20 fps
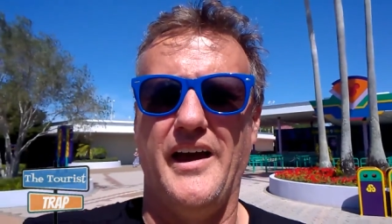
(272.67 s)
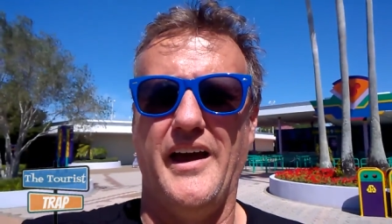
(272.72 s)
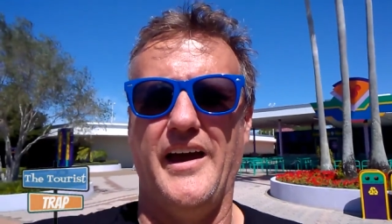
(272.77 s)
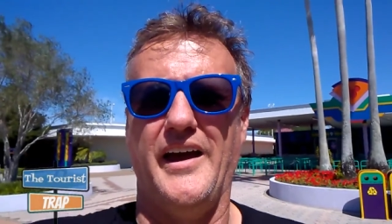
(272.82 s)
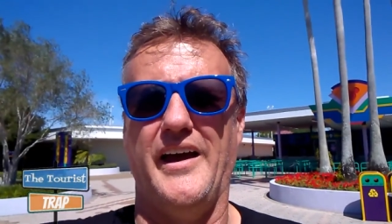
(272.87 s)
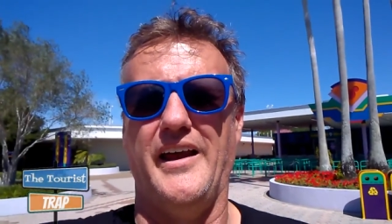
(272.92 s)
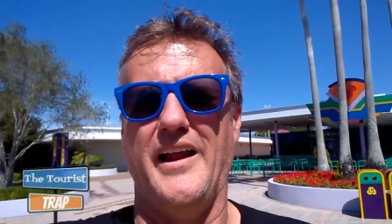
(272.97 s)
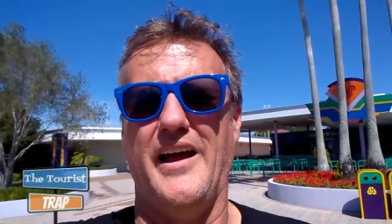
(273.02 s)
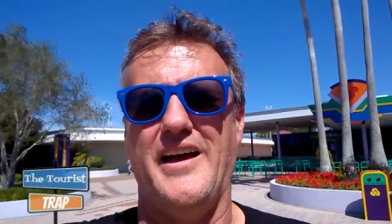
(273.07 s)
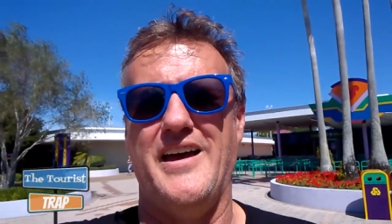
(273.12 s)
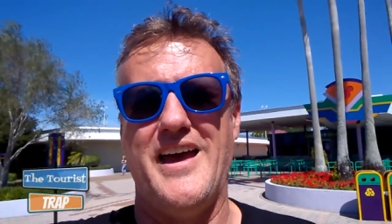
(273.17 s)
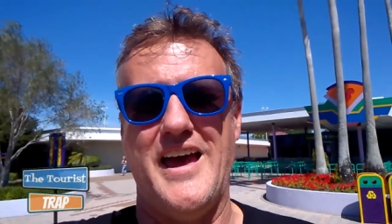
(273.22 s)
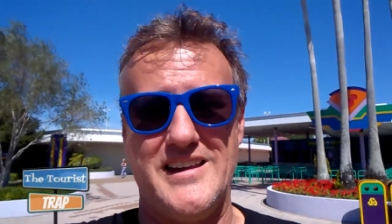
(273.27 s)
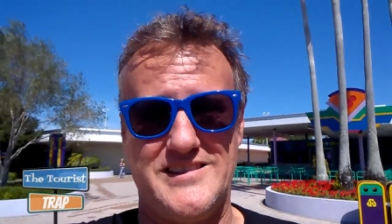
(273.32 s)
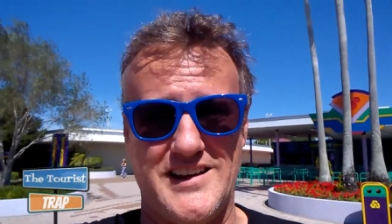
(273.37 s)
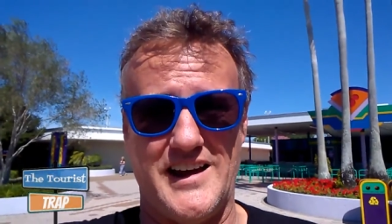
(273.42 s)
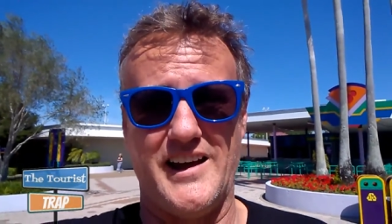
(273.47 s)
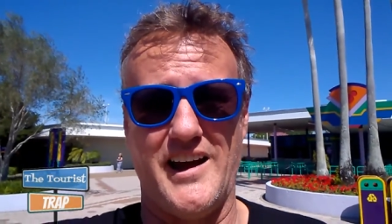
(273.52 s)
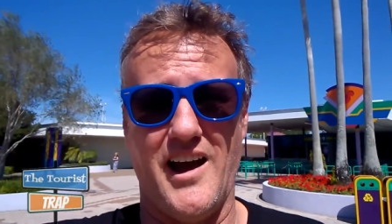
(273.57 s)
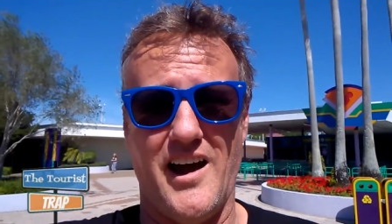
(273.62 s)
And
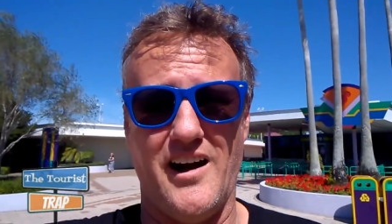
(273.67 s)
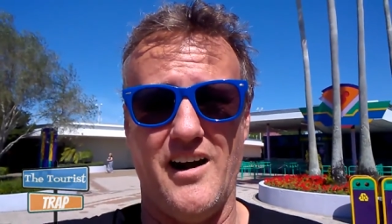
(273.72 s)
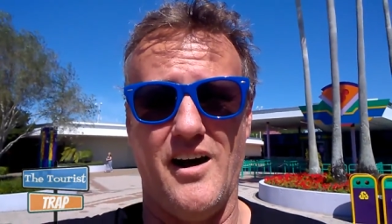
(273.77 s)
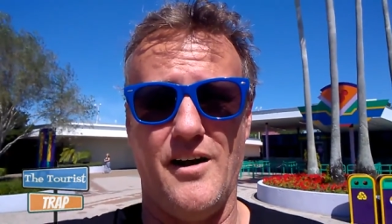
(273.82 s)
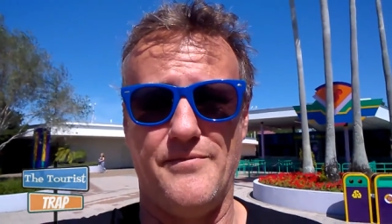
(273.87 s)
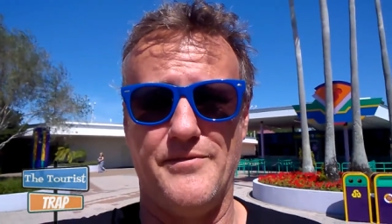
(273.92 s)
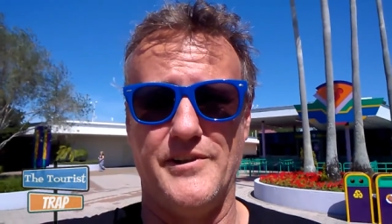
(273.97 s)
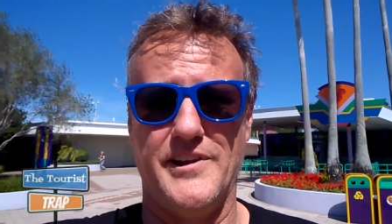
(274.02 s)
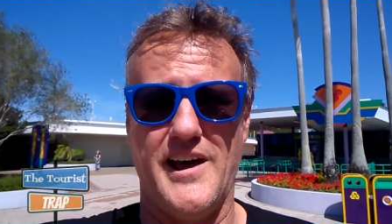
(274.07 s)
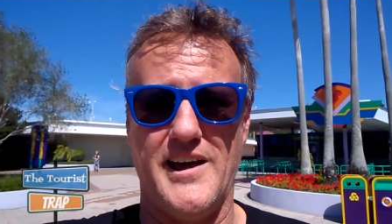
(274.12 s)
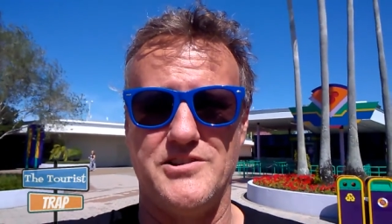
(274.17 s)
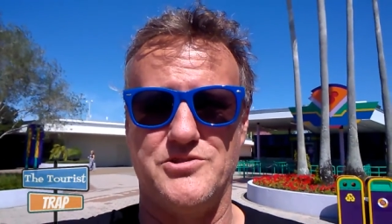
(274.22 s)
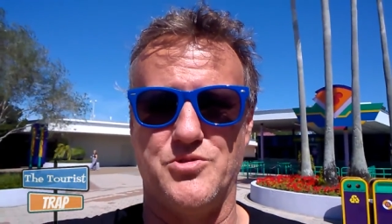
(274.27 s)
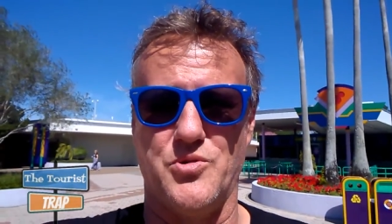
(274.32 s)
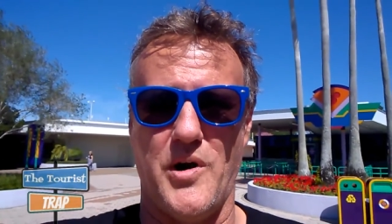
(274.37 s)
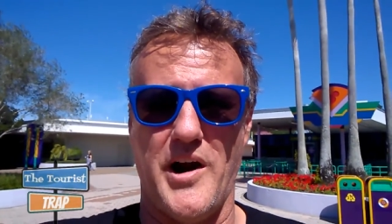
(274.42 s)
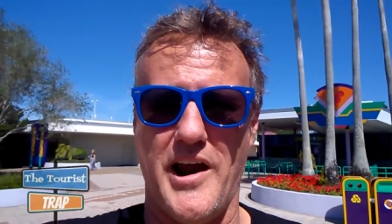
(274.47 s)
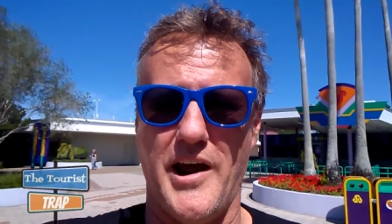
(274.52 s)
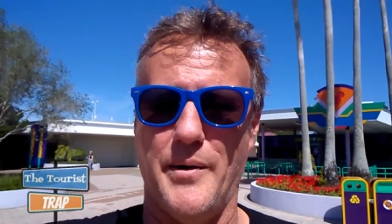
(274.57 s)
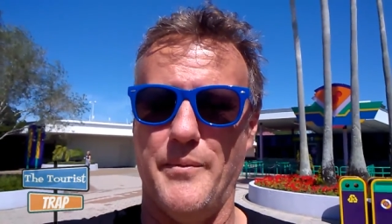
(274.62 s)
as I got off of that
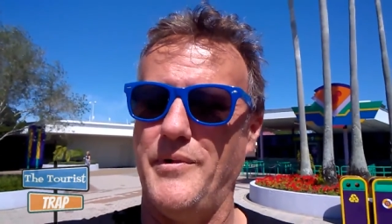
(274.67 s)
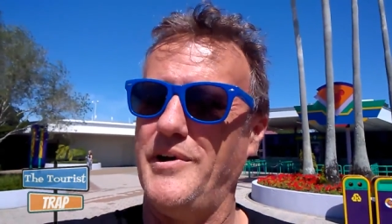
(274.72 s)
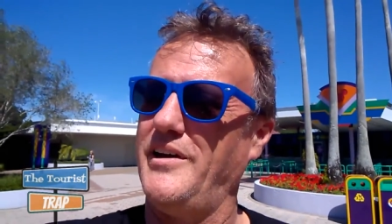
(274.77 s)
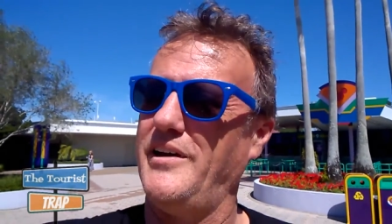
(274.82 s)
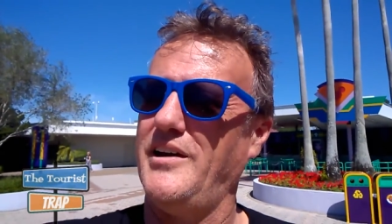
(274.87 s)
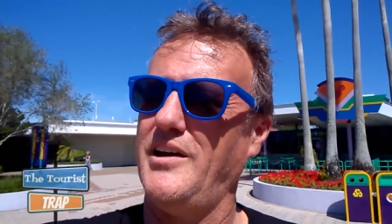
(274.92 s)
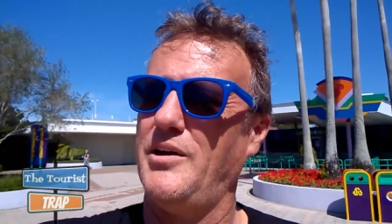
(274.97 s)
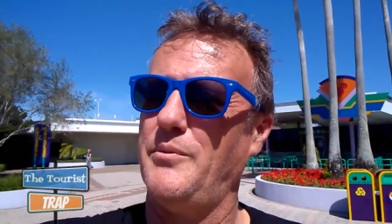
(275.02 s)
tram,